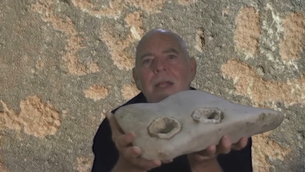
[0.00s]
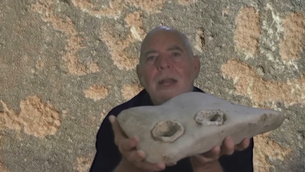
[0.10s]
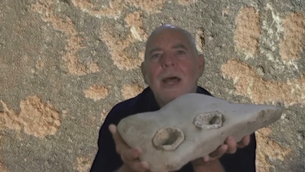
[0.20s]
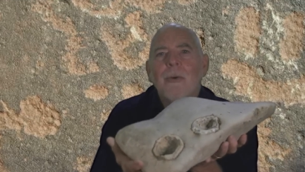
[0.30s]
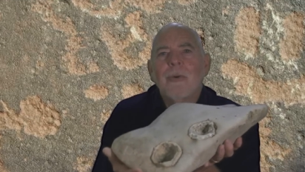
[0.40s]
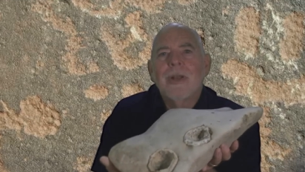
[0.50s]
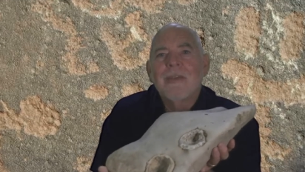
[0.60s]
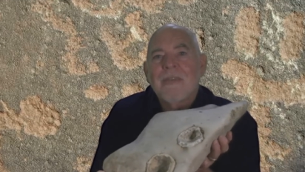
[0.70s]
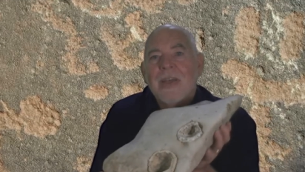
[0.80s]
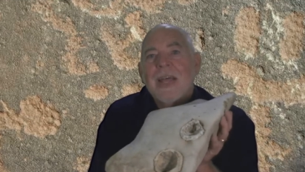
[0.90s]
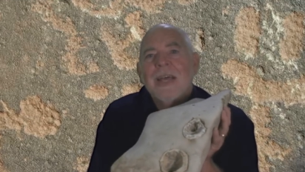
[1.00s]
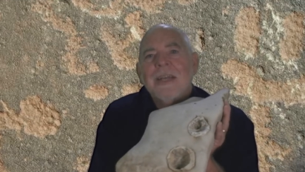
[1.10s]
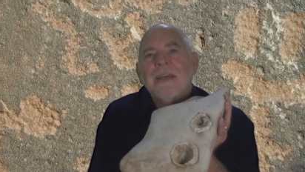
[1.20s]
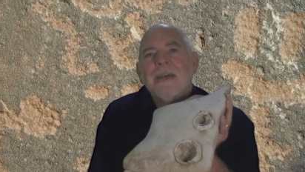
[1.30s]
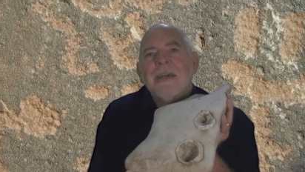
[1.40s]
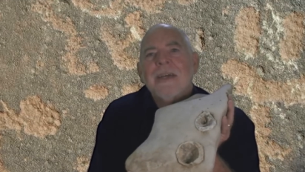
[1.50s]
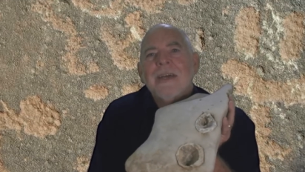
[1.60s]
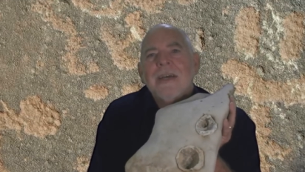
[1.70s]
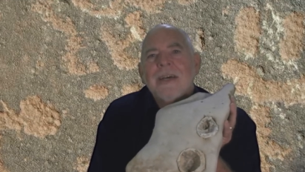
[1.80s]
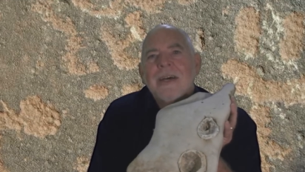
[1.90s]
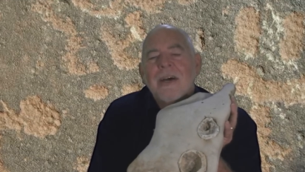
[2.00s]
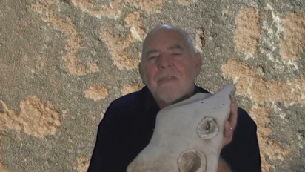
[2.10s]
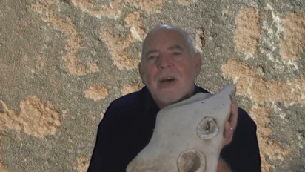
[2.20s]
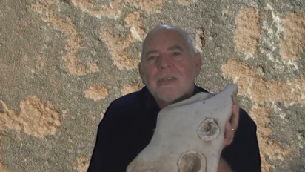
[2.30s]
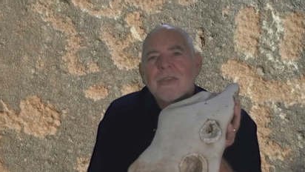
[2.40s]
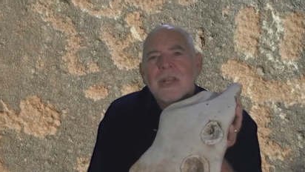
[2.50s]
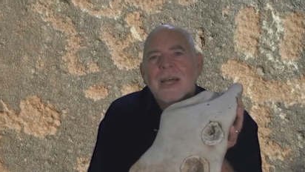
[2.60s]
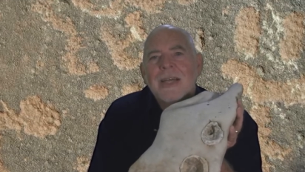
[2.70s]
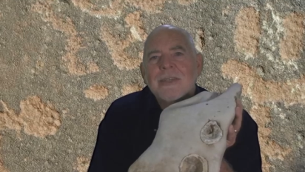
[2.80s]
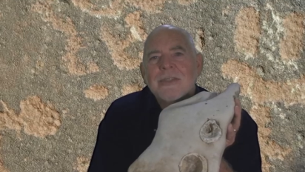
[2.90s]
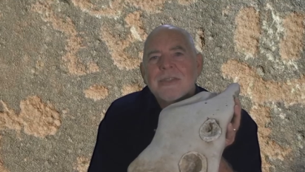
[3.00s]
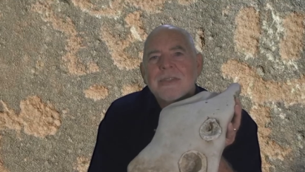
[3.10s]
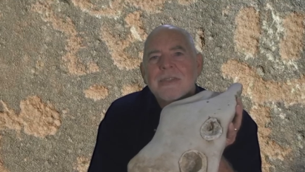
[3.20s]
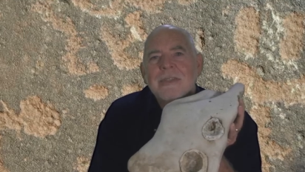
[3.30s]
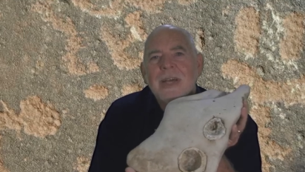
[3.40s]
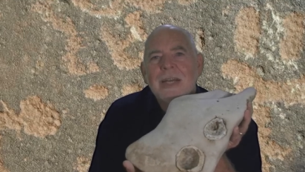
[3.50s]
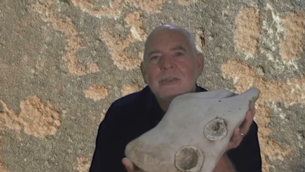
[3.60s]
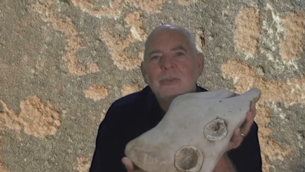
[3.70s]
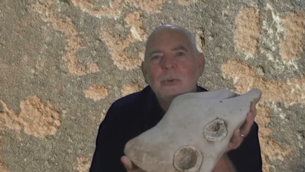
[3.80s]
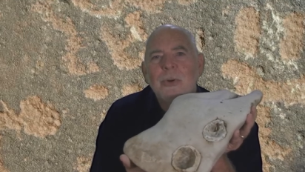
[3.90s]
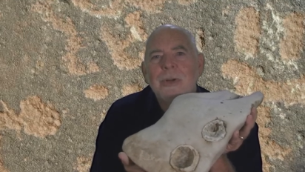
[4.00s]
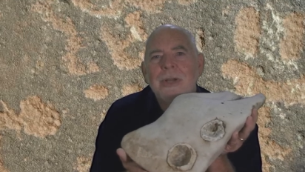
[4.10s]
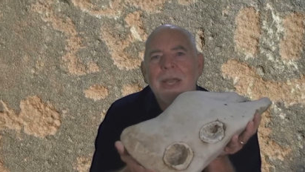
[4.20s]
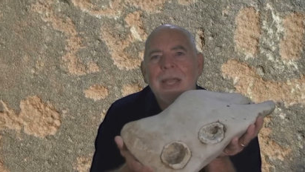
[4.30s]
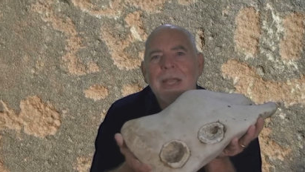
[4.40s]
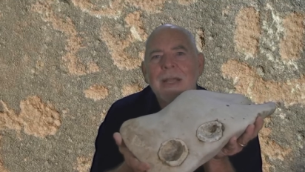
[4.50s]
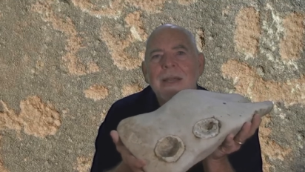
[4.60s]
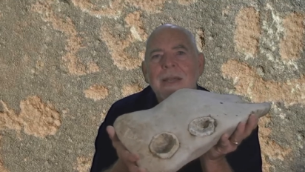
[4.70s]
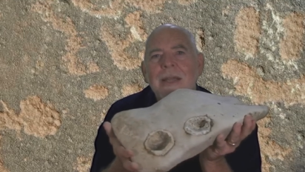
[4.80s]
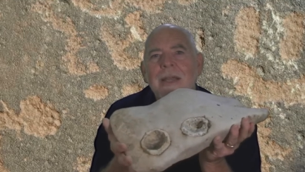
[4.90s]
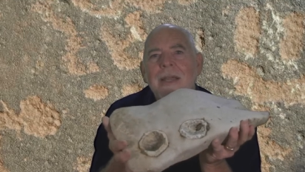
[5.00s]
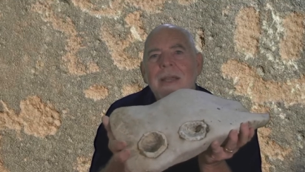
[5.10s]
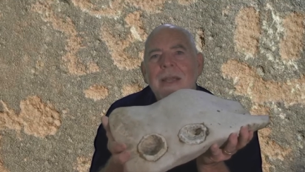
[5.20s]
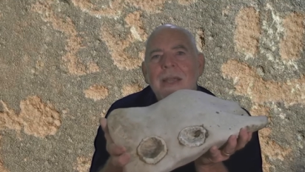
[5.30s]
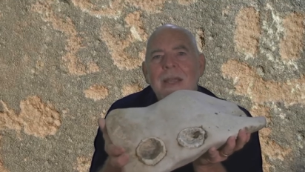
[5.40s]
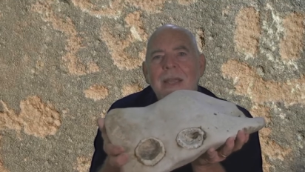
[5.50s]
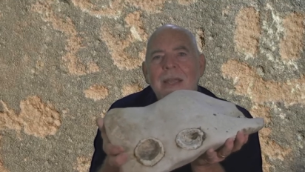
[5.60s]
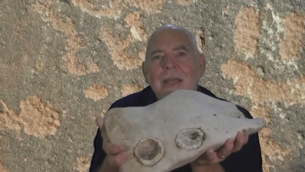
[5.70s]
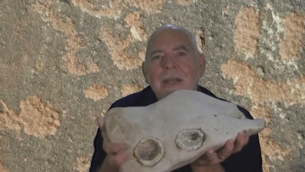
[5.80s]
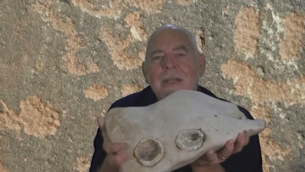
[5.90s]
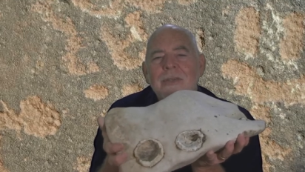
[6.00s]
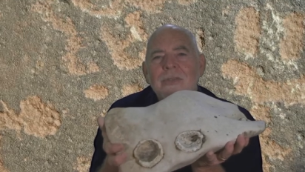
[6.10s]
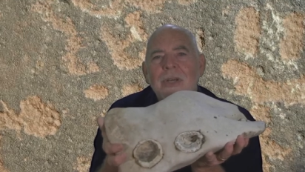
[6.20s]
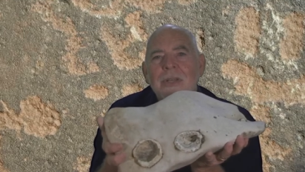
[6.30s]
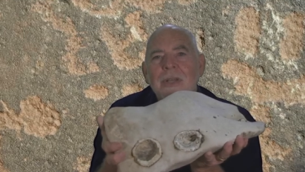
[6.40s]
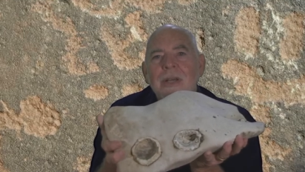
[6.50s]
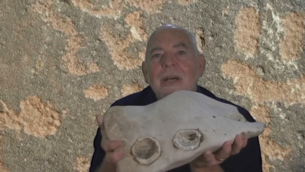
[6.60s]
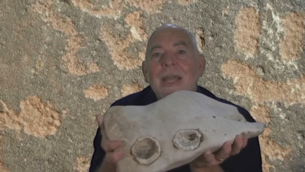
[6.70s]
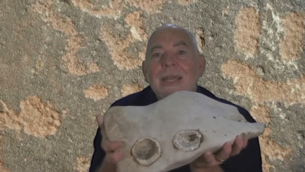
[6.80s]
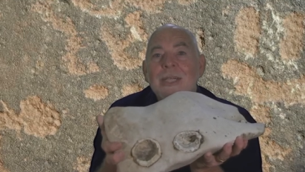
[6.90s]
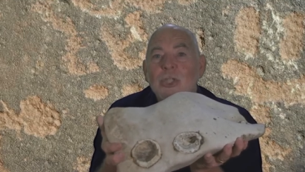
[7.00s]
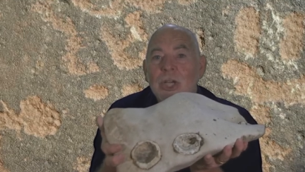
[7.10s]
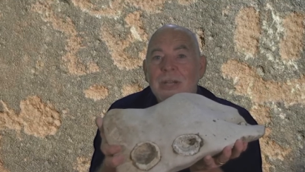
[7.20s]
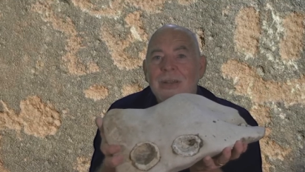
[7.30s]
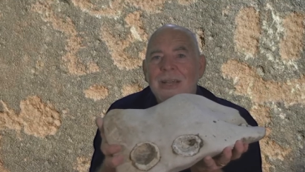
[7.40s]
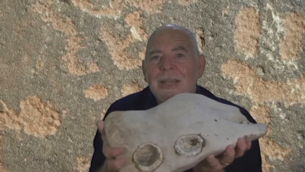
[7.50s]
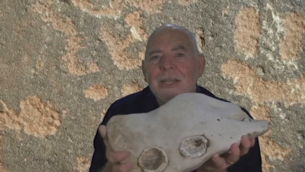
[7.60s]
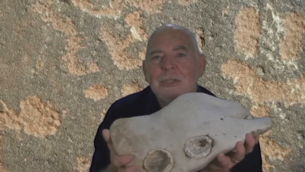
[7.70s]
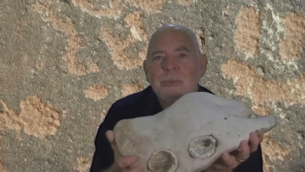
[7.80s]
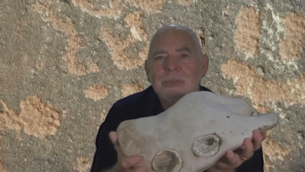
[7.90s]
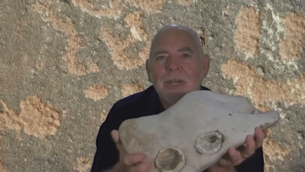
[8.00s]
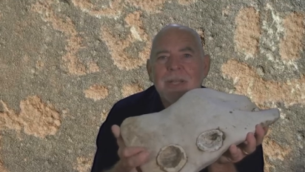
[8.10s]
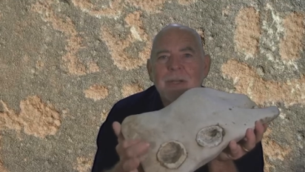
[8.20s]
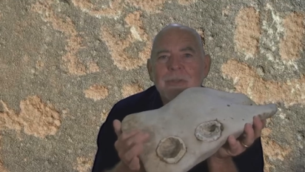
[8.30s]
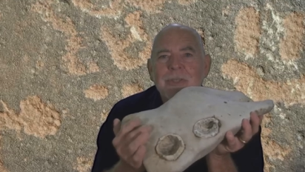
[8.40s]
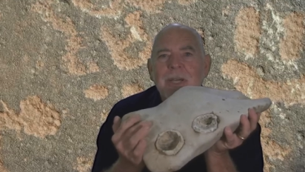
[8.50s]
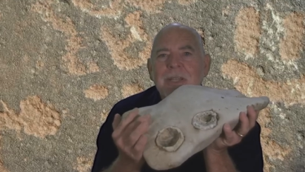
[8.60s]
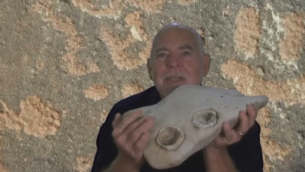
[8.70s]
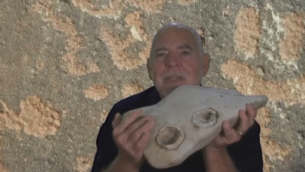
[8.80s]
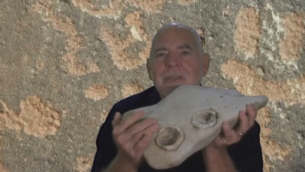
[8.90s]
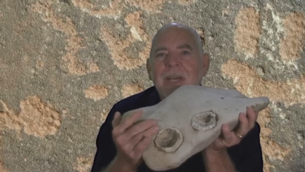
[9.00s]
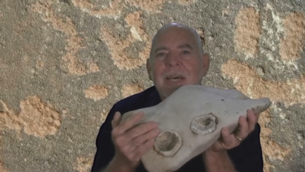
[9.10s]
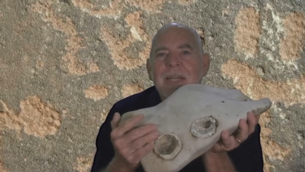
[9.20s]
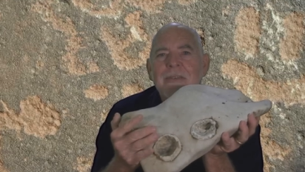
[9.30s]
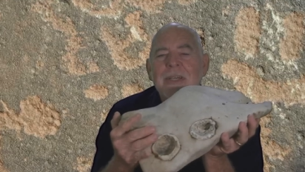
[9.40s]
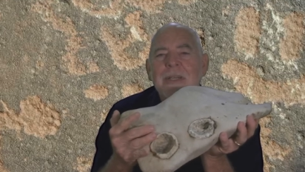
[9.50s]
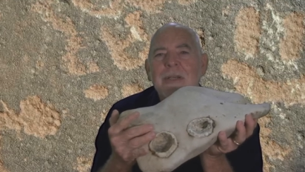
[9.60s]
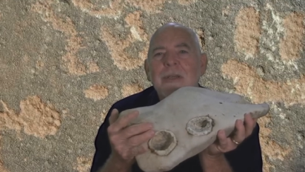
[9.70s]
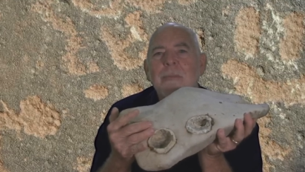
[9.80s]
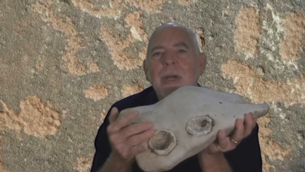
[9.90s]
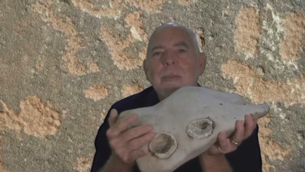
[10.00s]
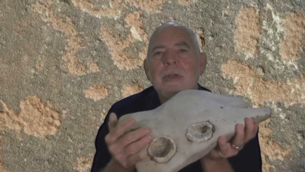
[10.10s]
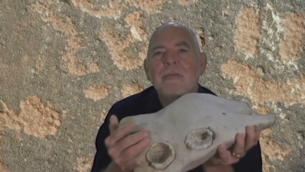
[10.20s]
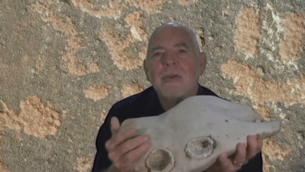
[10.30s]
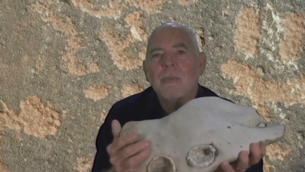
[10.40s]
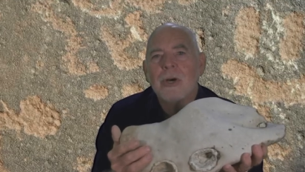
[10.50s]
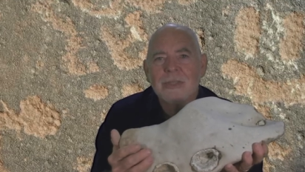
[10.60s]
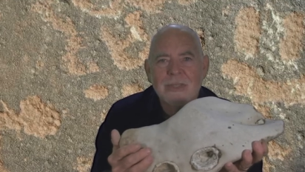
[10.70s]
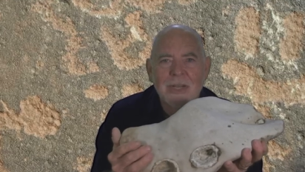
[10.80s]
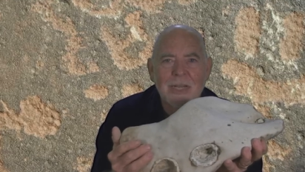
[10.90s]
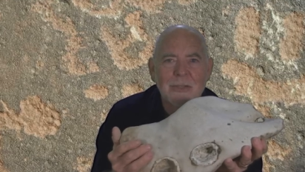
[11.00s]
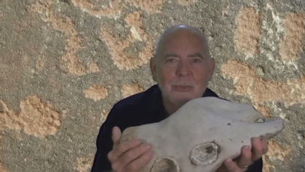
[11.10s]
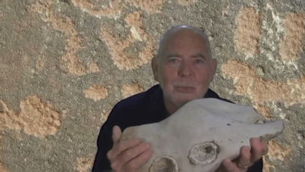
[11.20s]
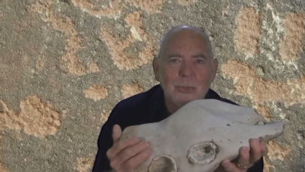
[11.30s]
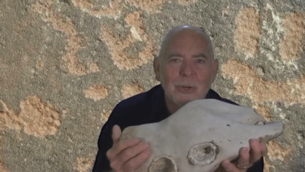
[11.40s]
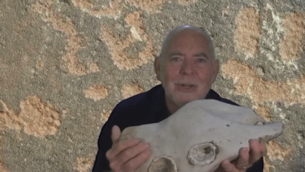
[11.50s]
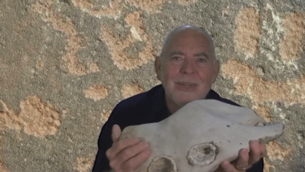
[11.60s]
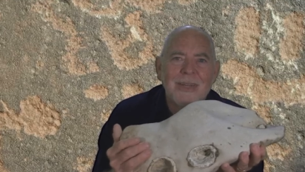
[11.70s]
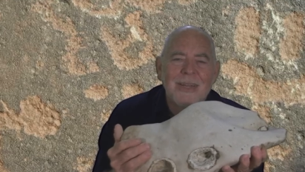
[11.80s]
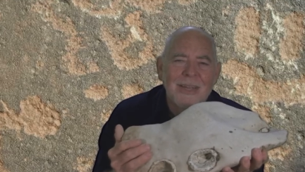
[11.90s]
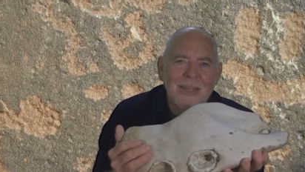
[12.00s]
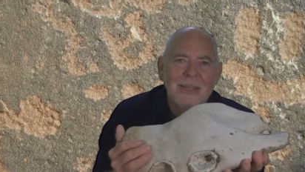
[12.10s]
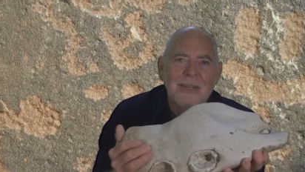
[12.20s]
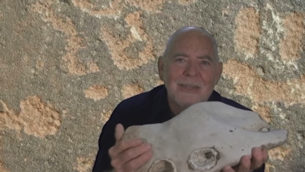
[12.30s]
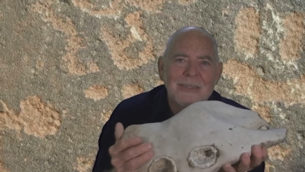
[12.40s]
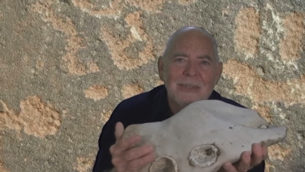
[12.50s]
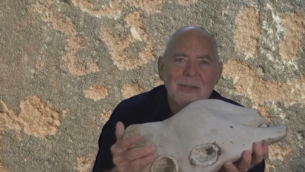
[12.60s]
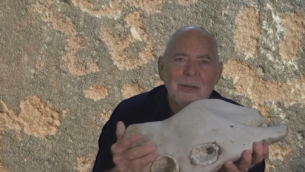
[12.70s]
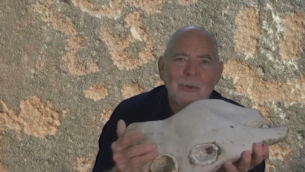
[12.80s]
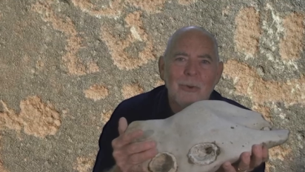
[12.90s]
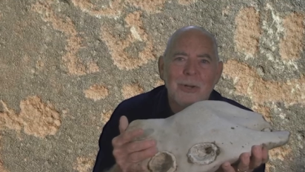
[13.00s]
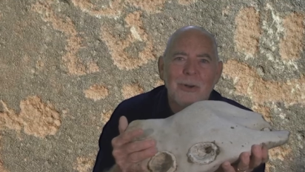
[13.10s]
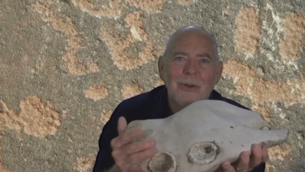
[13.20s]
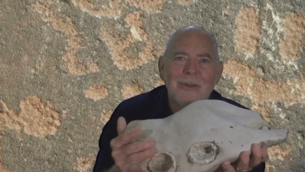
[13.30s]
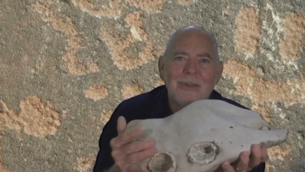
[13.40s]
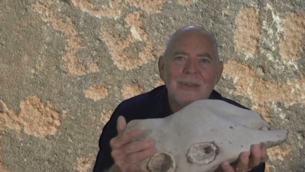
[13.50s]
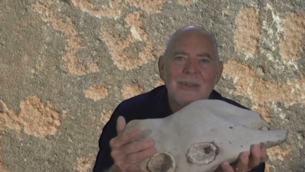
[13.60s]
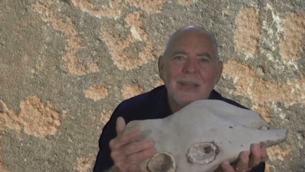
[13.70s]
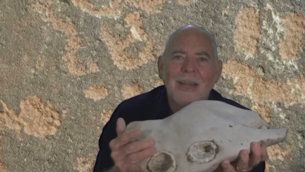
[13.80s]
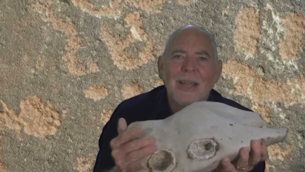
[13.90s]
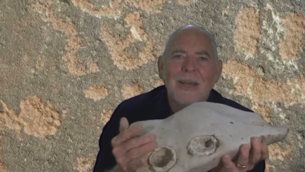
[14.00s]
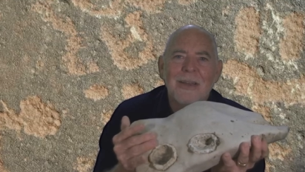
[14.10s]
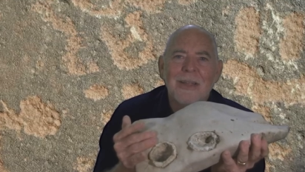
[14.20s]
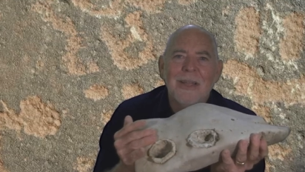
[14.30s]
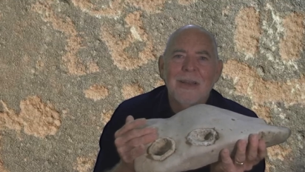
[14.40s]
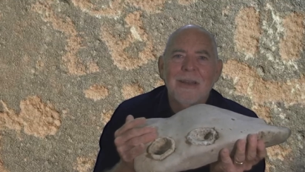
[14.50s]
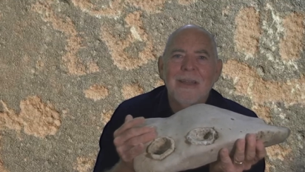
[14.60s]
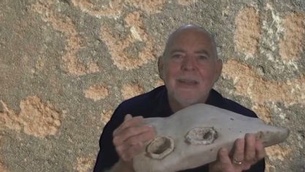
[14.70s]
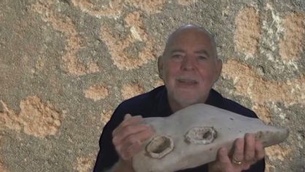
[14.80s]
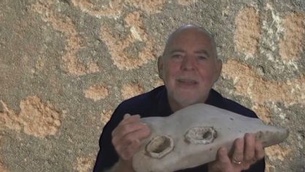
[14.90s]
did I really find a fossilized dinosaur egg? And it's an egg shell, I guess you would say. There's nothing inside of it. Maybe if it was a dinosaur egg, the little critter got out and